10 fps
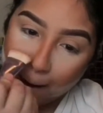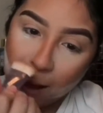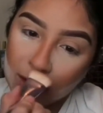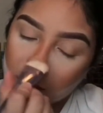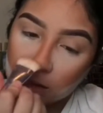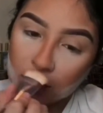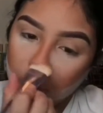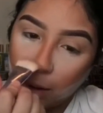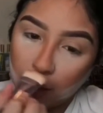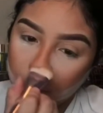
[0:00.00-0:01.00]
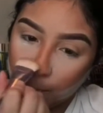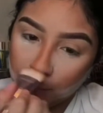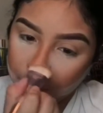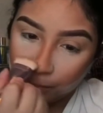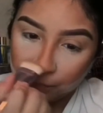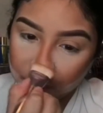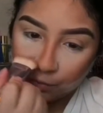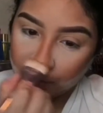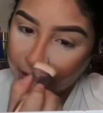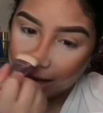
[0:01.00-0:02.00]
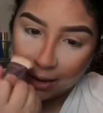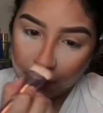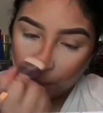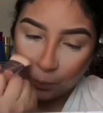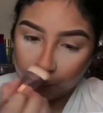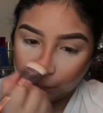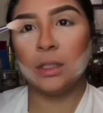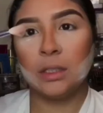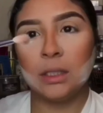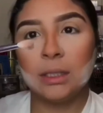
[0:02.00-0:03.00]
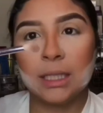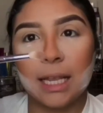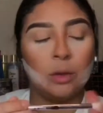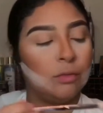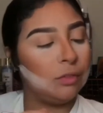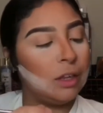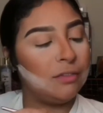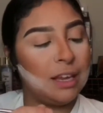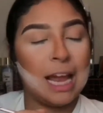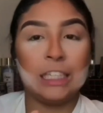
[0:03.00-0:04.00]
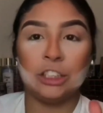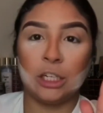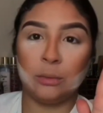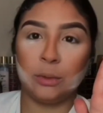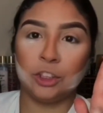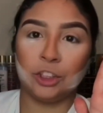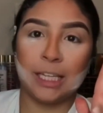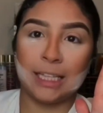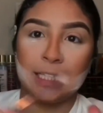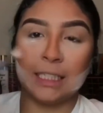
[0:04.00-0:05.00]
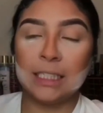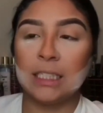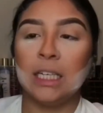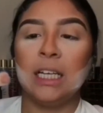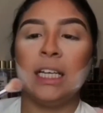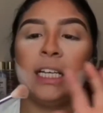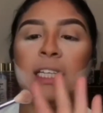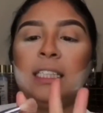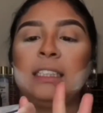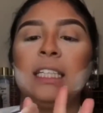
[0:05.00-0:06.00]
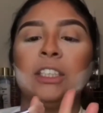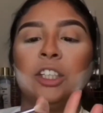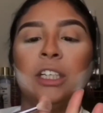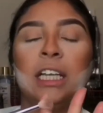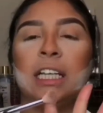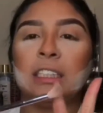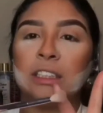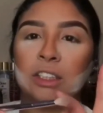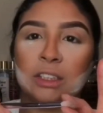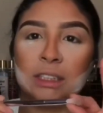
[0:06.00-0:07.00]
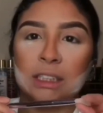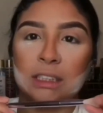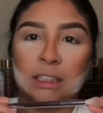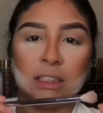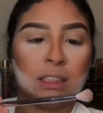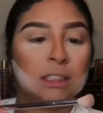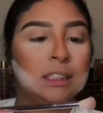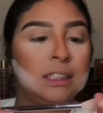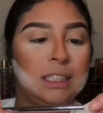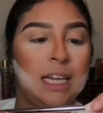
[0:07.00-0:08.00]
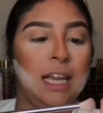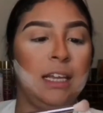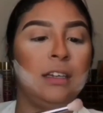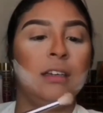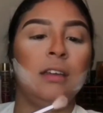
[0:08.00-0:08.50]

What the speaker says: And in the bottom, right here. I'm going to take a fluffy eyeshadow brush like this. And it's not dirty, it's just, it's stained.